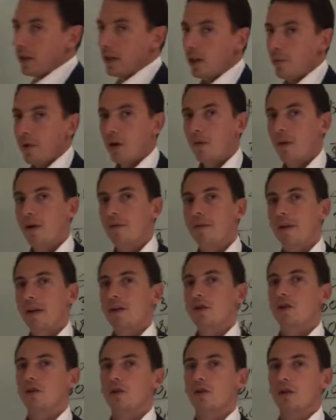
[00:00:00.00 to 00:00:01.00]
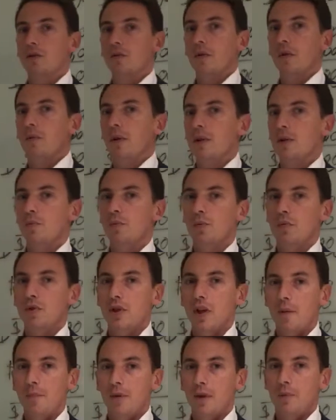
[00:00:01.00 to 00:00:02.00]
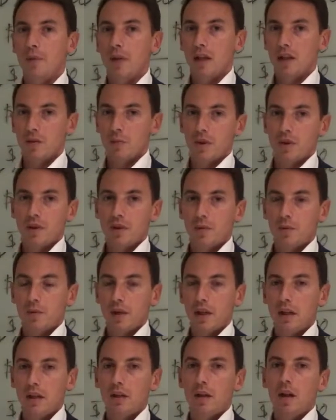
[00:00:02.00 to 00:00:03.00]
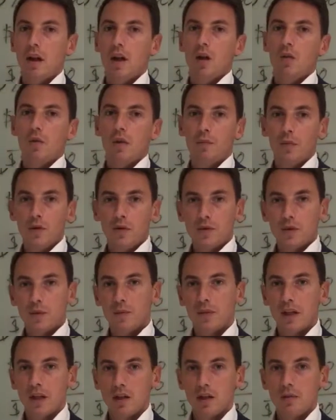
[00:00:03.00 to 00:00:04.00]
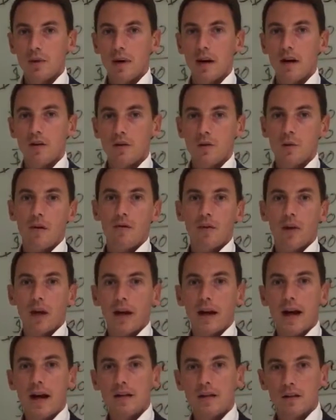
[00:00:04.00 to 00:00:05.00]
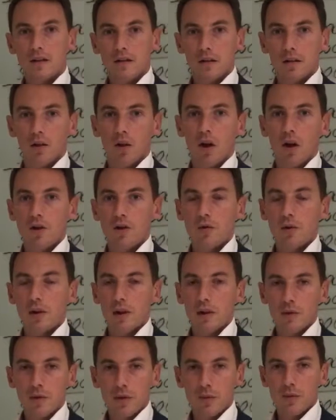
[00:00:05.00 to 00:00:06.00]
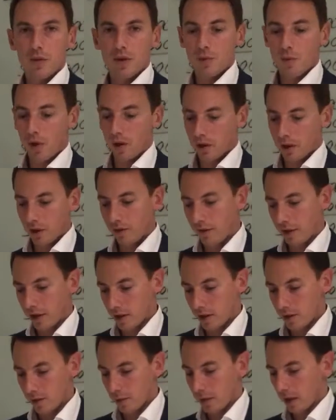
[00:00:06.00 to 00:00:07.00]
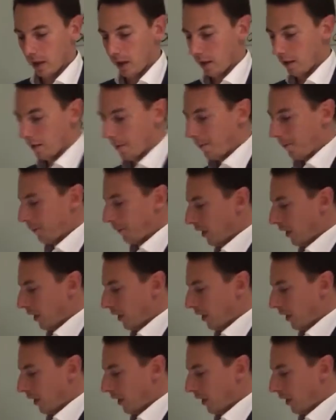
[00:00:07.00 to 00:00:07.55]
did a bit of renovation to it. We spruced up the basement suite, we moved some things around so everyone had access to laundry. There's some smart little fixes we did.